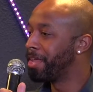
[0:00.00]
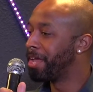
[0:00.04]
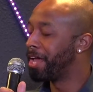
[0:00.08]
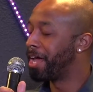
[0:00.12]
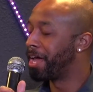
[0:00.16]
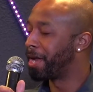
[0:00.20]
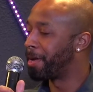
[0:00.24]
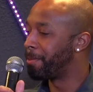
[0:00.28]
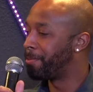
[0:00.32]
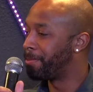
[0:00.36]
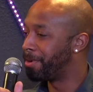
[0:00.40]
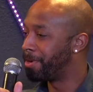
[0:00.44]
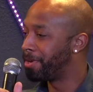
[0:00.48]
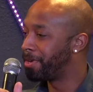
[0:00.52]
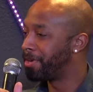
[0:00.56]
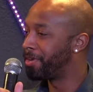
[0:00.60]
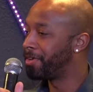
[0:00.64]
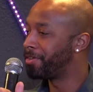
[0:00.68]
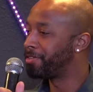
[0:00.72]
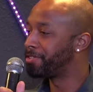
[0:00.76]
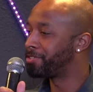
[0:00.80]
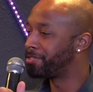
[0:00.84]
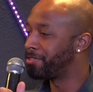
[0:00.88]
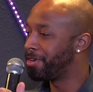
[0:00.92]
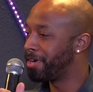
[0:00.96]
and I put it in
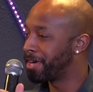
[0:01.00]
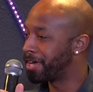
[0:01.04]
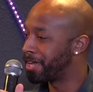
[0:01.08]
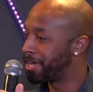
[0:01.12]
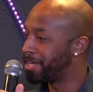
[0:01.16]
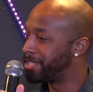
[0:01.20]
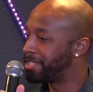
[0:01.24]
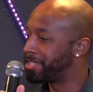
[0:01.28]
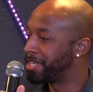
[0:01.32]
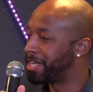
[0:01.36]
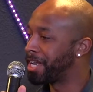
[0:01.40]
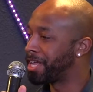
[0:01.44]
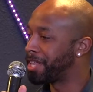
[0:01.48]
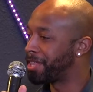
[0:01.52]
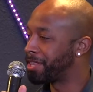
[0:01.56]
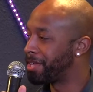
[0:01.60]
her trunk, and I said, I